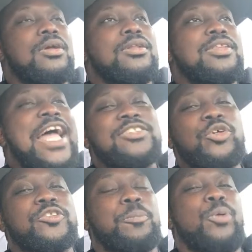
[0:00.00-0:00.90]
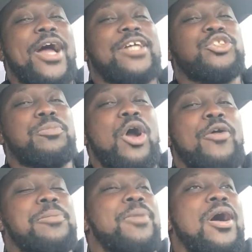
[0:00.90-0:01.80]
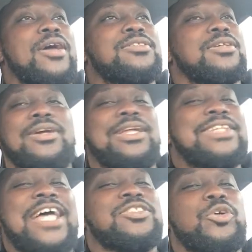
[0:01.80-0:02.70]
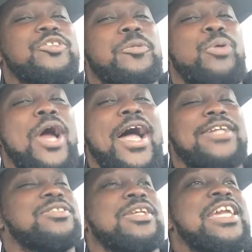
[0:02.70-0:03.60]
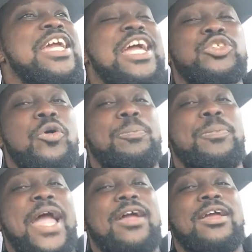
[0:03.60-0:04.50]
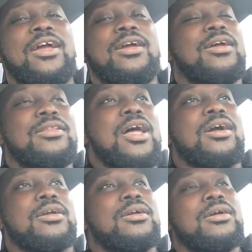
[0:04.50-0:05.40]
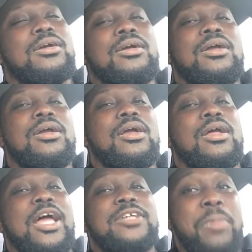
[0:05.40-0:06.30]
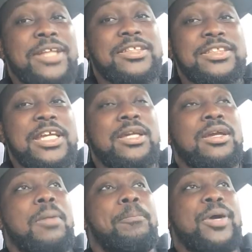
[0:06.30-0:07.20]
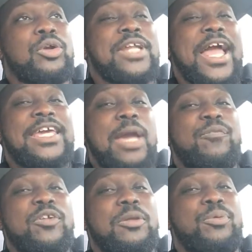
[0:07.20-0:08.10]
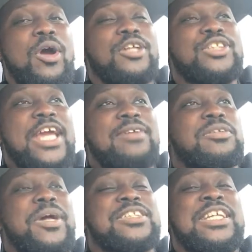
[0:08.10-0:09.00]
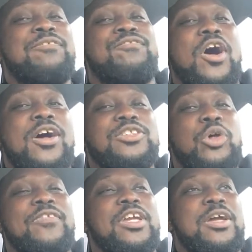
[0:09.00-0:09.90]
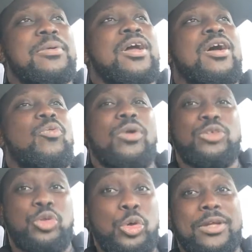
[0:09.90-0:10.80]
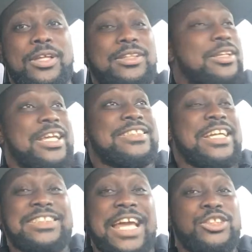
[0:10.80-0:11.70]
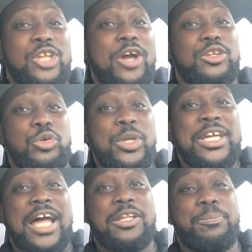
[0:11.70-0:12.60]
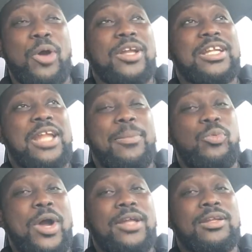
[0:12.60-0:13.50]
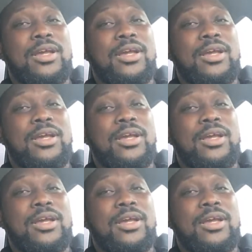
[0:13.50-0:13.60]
That's no surprise, Jamari Bonds. That's no surprise. He is going to look, as much as he put on that kit for LeBron James, as much as he fawns over him, does that shock you? He got LeBron at number one?